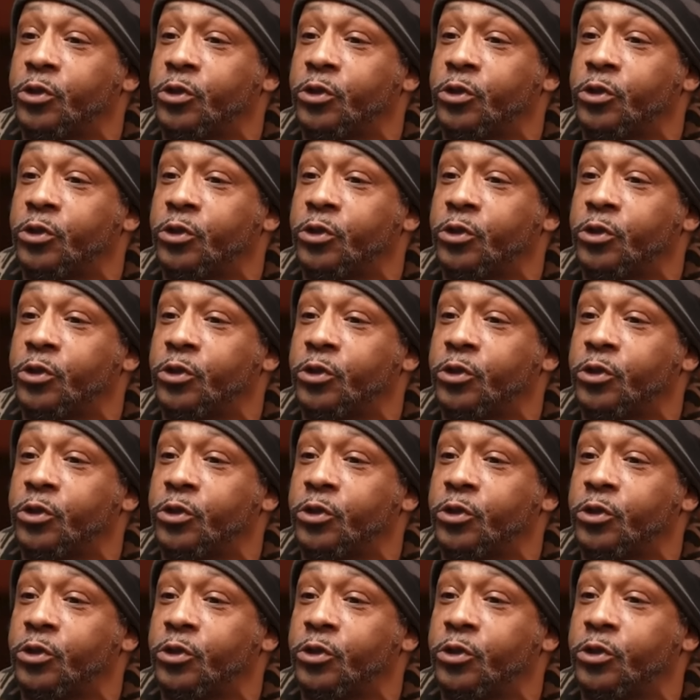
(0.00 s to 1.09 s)

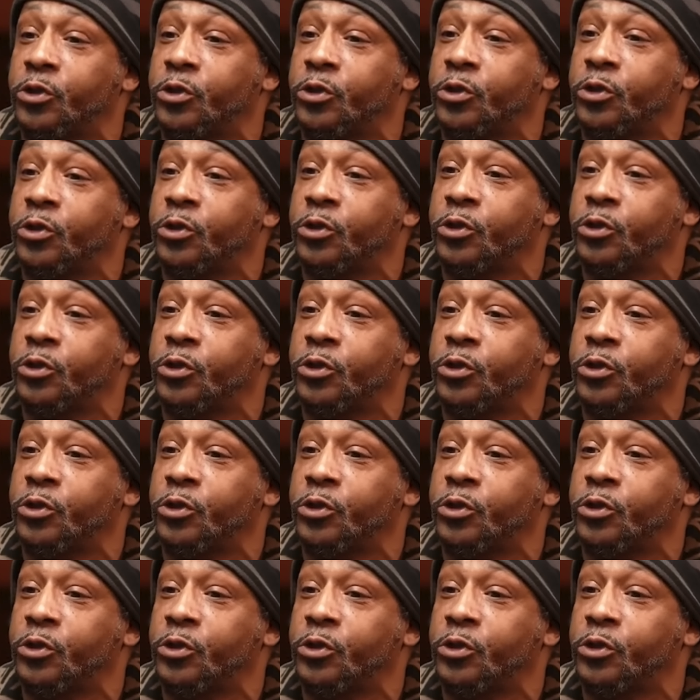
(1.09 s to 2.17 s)

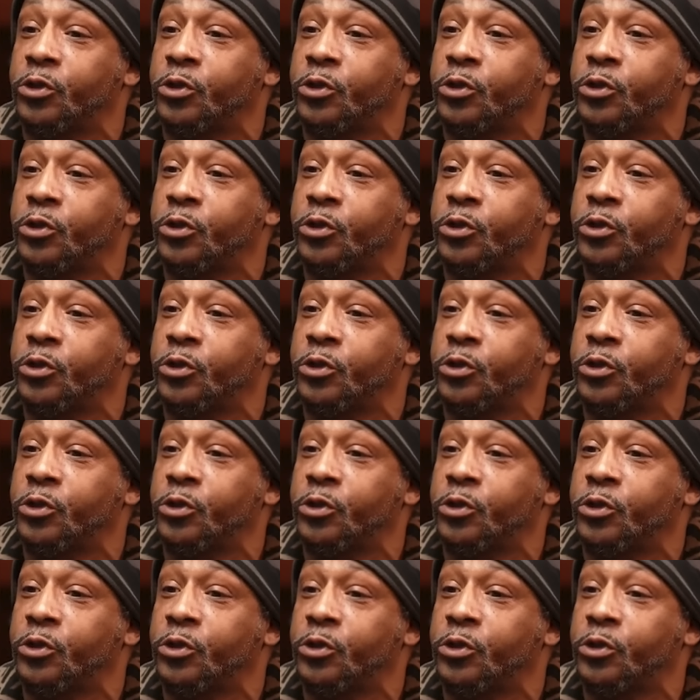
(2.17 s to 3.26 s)

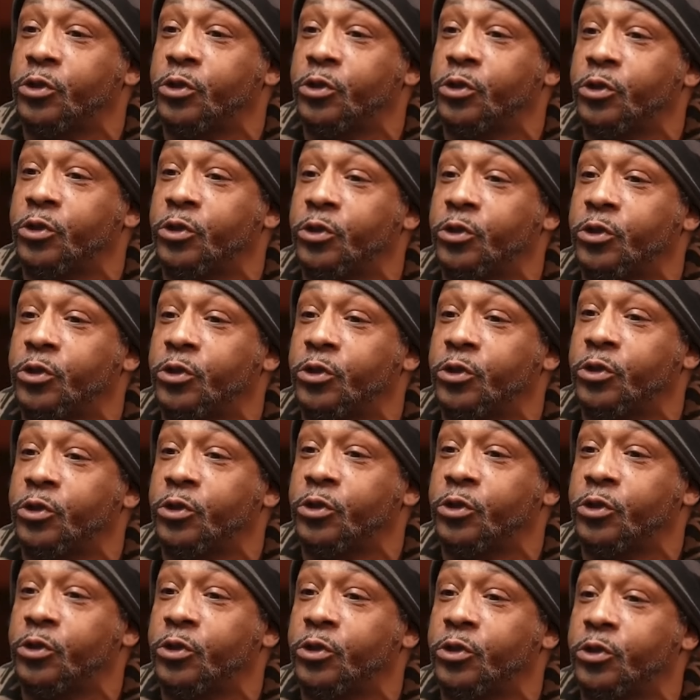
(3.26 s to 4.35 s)

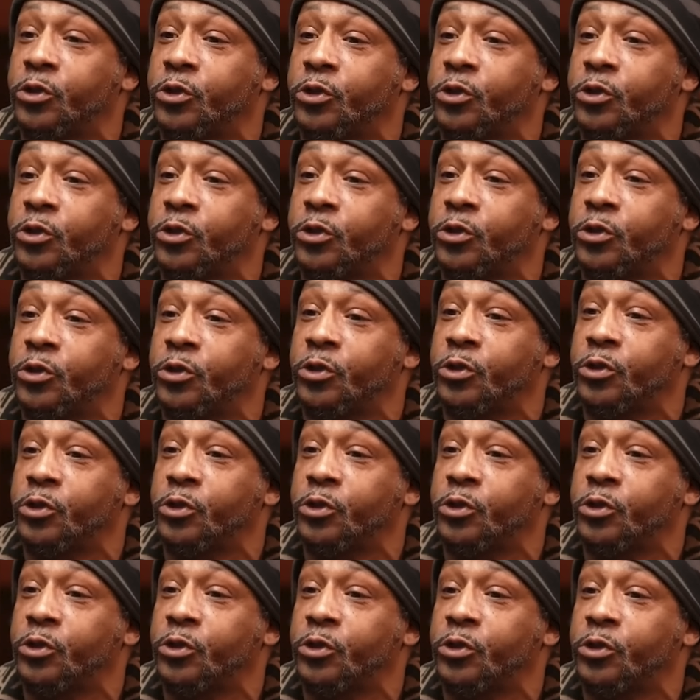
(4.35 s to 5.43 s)

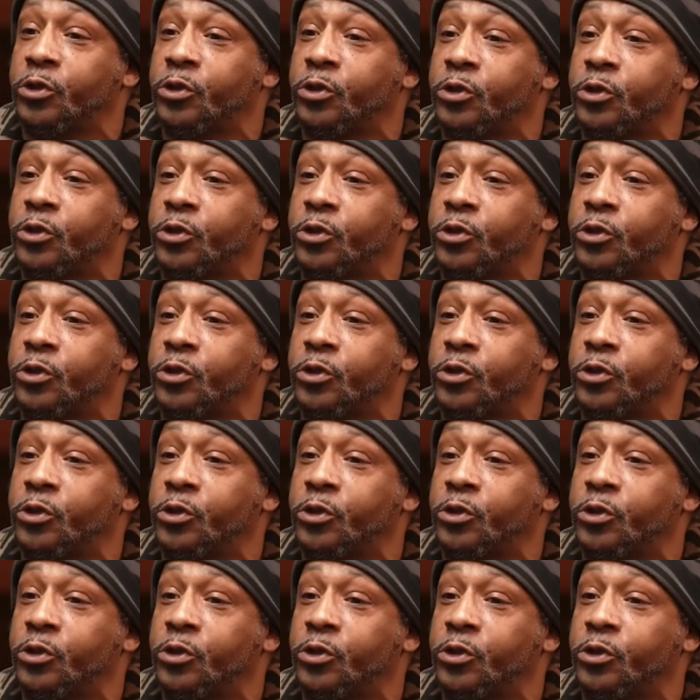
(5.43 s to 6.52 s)

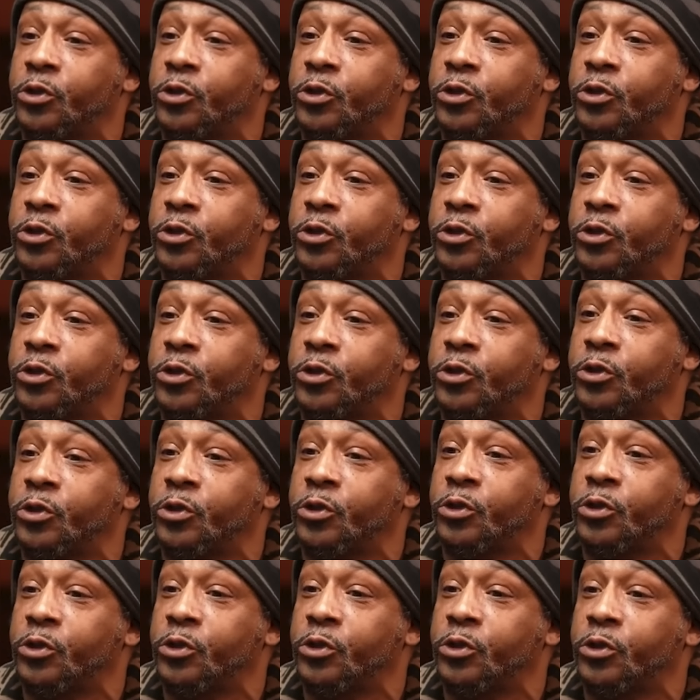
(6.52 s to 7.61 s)

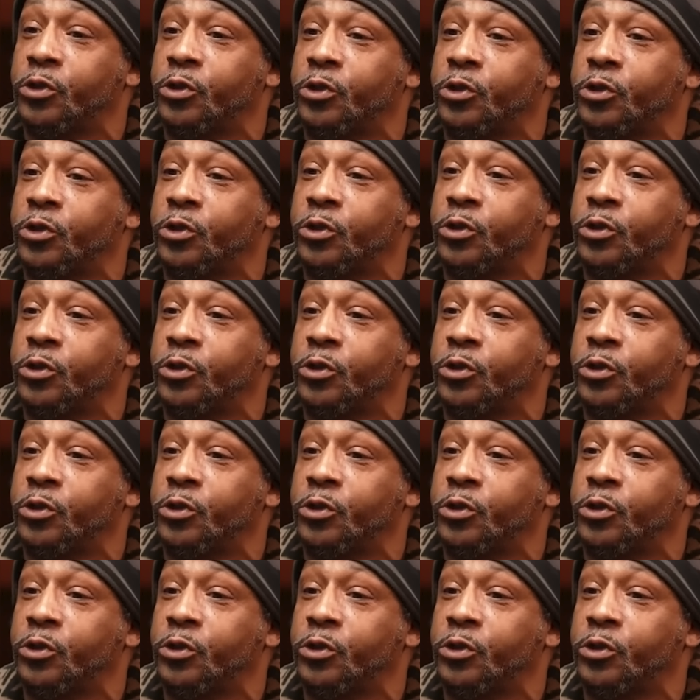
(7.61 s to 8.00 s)
(not speaking)